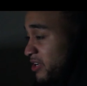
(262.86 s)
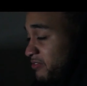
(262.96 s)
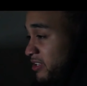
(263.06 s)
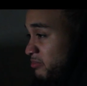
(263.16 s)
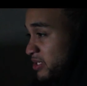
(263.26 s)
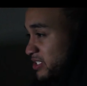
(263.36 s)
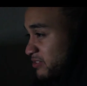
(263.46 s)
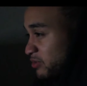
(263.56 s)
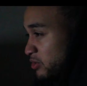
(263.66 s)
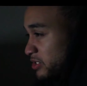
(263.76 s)
my fan base,
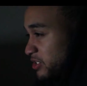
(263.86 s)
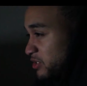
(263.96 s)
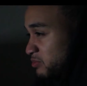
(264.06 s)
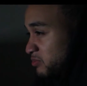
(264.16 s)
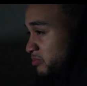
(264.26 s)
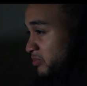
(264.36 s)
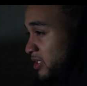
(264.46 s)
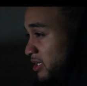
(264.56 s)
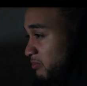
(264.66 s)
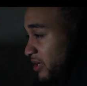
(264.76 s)
of course,
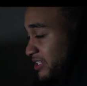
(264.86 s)
but